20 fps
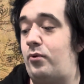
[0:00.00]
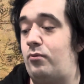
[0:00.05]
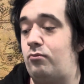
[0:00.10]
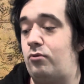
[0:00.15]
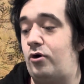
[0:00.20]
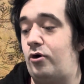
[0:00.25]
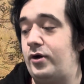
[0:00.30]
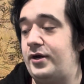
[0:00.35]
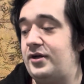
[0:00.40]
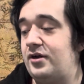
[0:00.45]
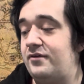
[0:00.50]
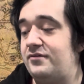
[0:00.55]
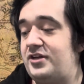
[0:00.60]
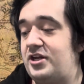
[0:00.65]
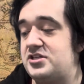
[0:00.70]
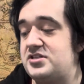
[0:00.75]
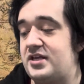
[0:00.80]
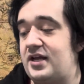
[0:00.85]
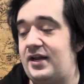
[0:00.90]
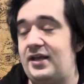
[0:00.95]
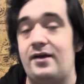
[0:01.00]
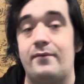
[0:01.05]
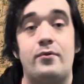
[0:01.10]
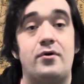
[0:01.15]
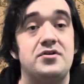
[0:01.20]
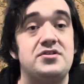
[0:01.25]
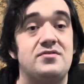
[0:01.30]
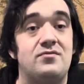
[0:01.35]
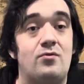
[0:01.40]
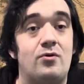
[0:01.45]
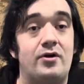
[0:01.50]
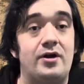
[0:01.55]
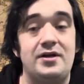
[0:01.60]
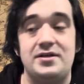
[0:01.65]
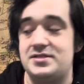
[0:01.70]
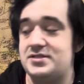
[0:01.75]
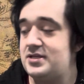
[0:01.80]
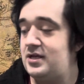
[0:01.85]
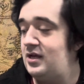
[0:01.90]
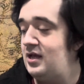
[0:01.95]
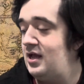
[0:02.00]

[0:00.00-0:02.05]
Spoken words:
point of just getting a box of Warriors